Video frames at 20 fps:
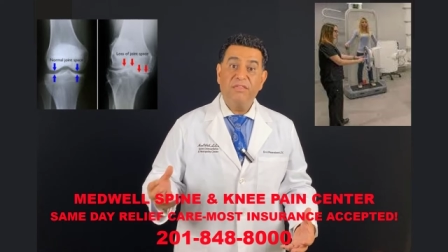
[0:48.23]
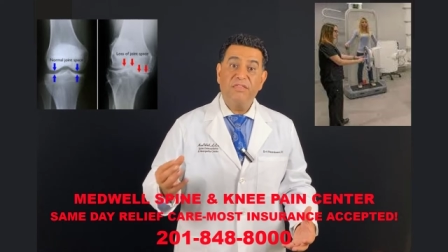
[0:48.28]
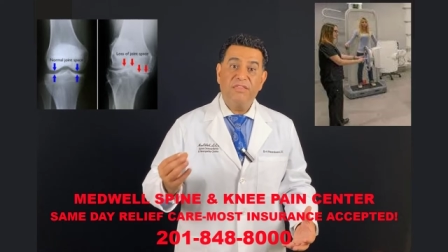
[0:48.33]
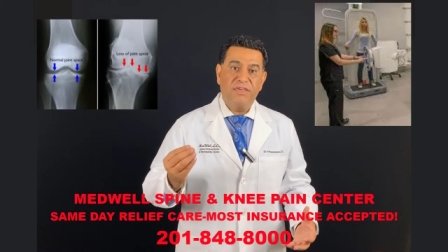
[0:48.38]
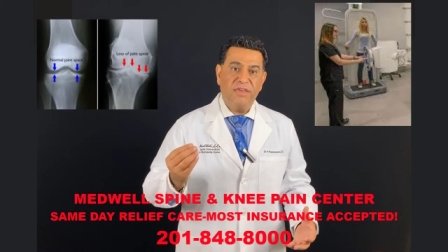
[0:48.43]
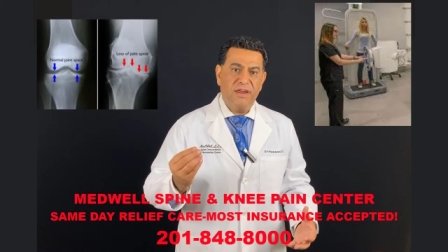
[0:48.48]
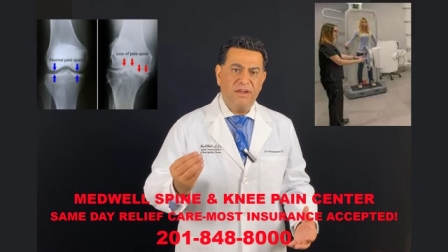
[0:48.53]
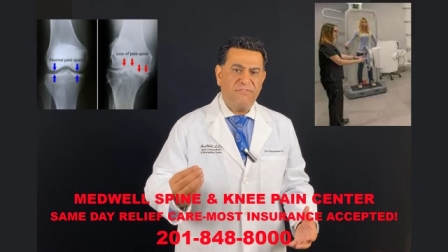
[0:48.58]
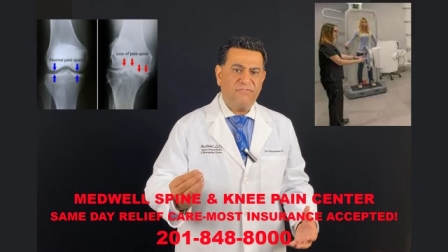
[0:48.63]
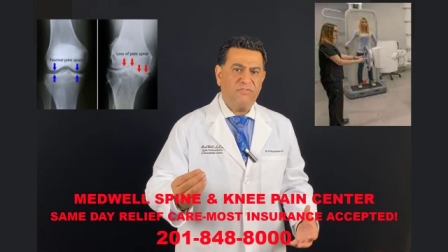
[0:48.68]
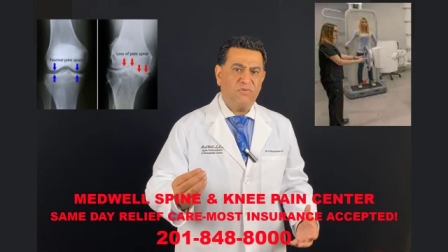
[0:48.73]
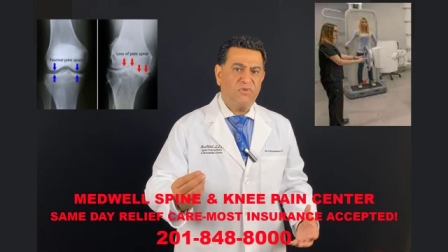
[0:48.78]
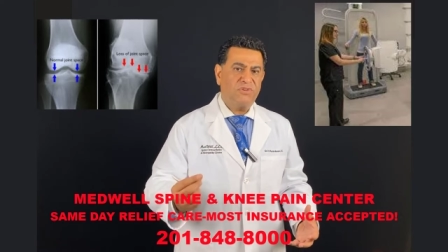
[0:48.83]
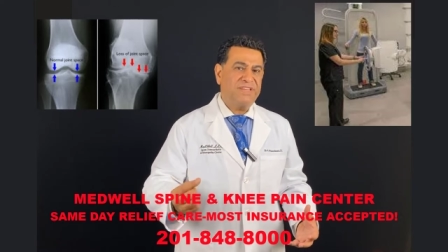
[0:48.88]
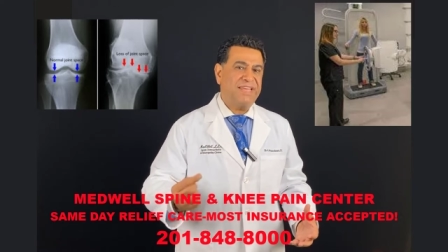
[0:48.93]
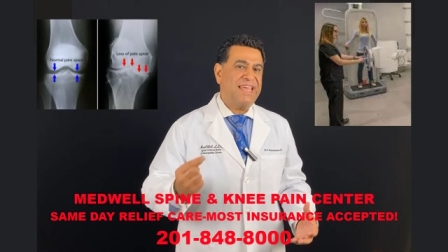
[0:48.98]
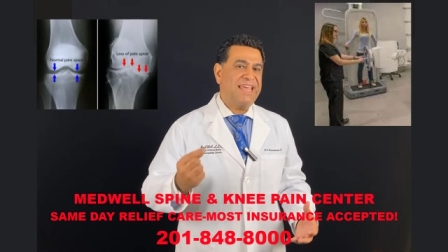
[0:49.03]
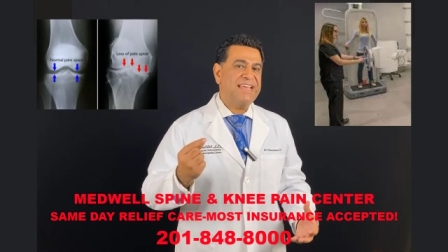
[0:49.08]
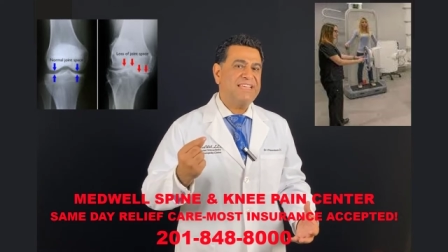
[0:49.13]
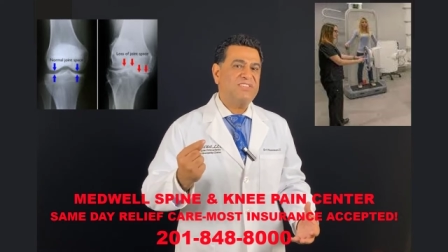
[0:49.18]
Therefore,
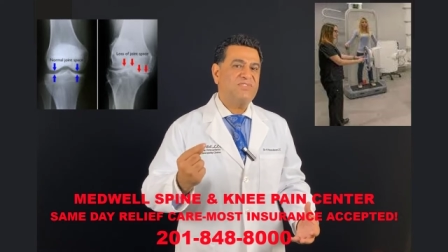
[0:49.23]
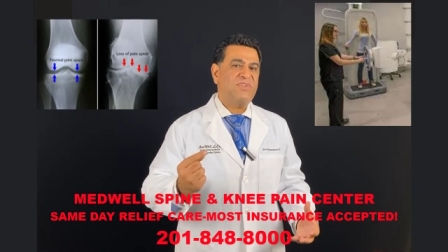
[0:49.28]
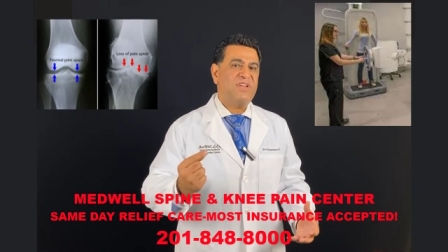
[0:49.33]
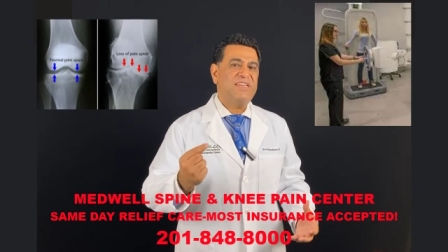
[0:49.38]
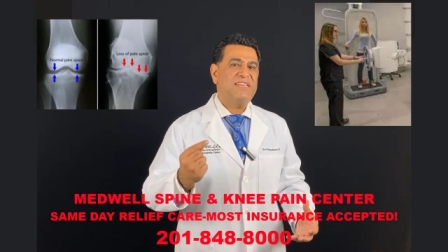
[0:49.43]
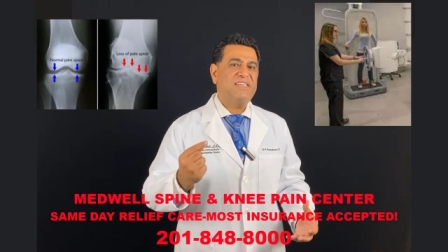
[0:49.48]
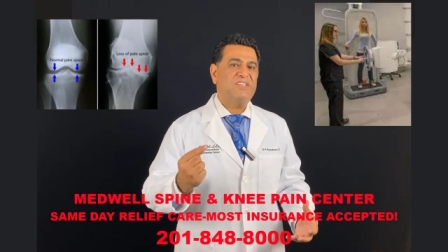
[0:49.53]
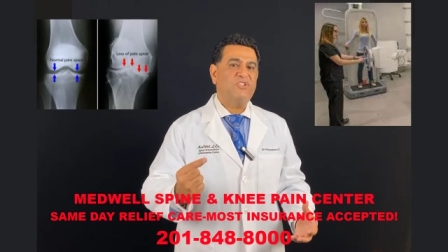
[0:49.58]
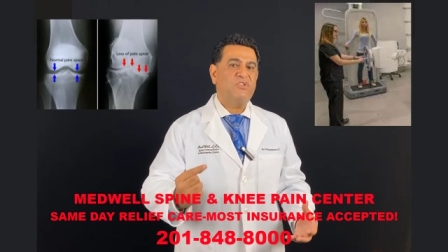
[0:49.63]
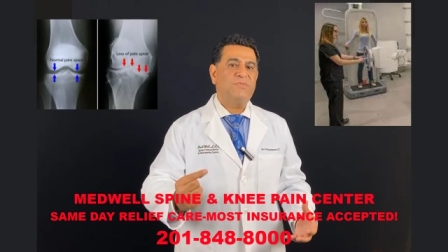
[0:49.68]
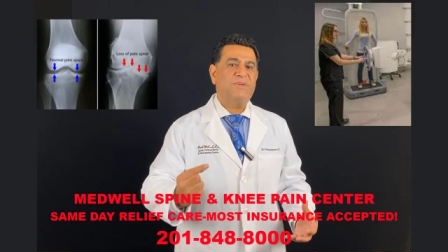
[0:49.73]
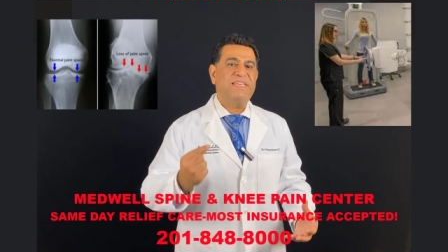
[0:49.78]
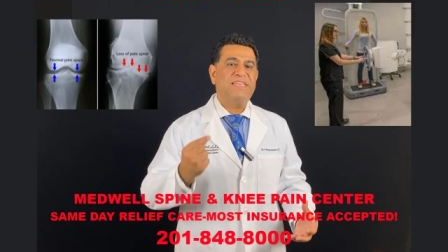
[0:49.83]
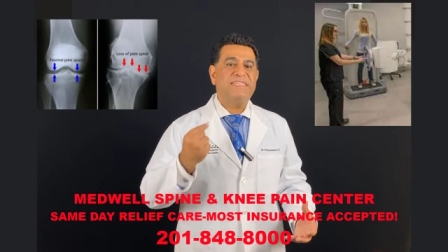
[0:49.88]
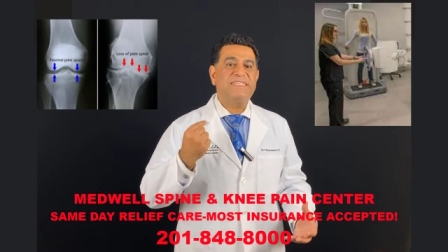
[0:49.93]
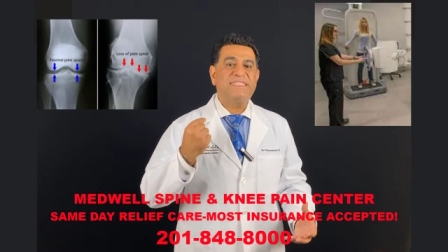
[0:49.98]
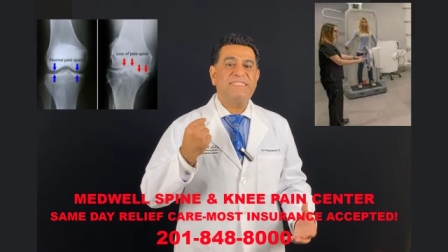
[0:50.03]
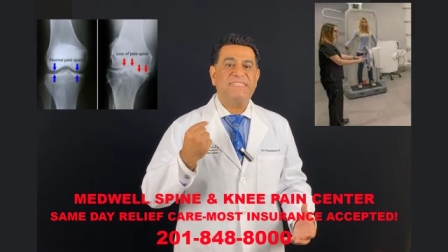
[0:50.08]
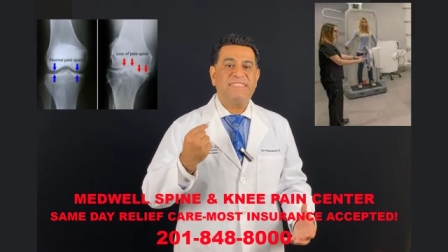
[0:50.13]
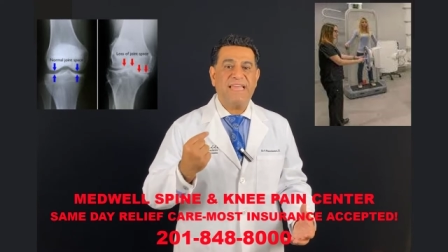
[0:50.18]
the x-ray needs to be
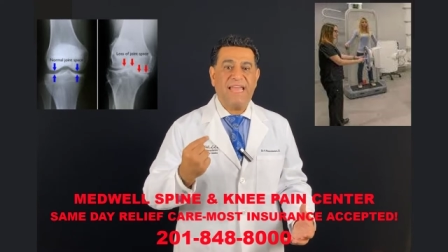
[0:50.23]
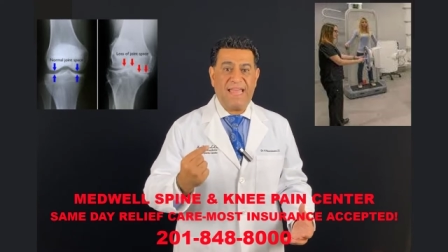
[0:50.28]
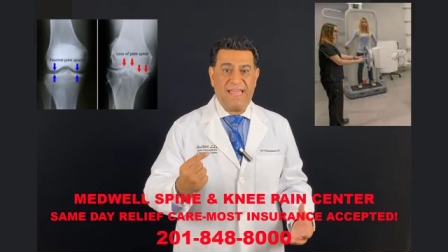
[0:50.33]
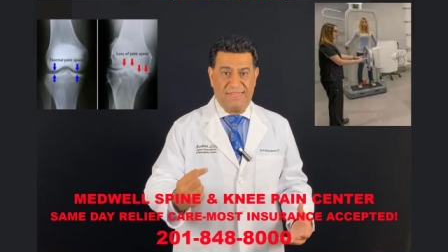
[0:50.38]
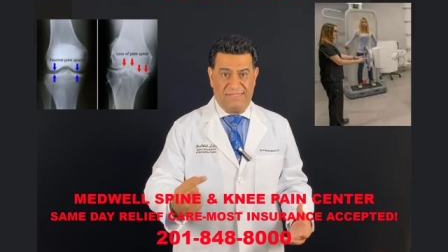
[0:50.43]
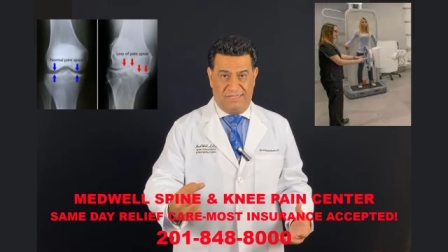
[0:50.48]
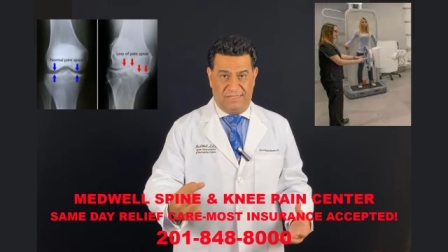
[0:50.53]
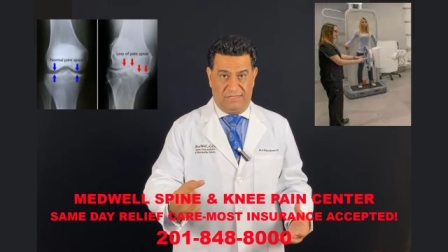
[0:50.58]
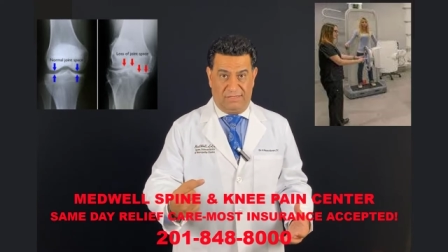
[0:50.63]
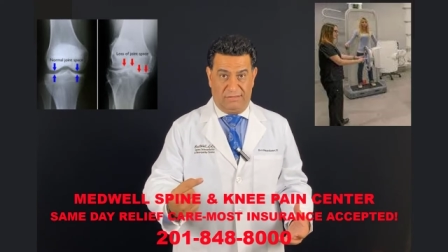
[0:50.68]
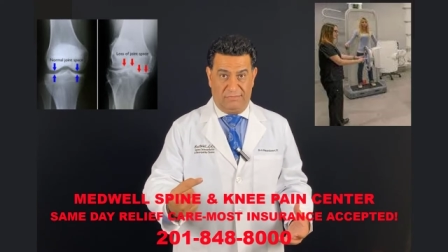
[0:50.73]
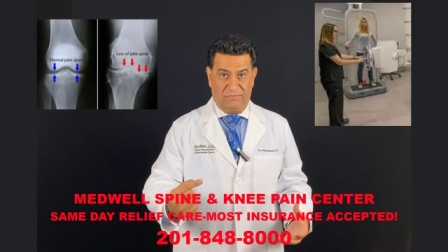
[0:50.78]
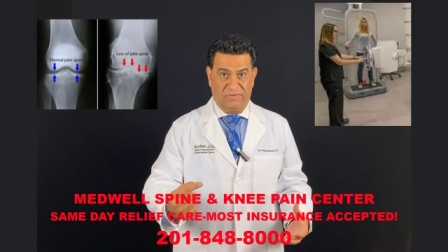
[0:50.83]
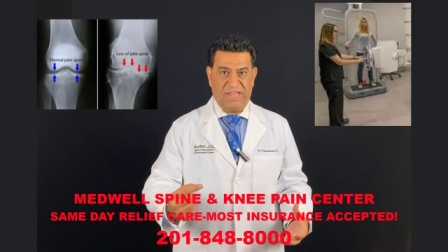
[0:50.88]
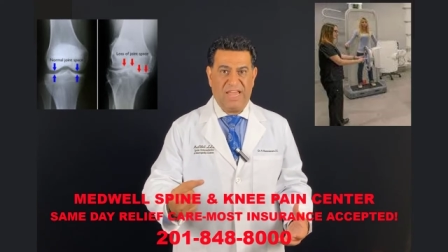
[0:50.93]
standing.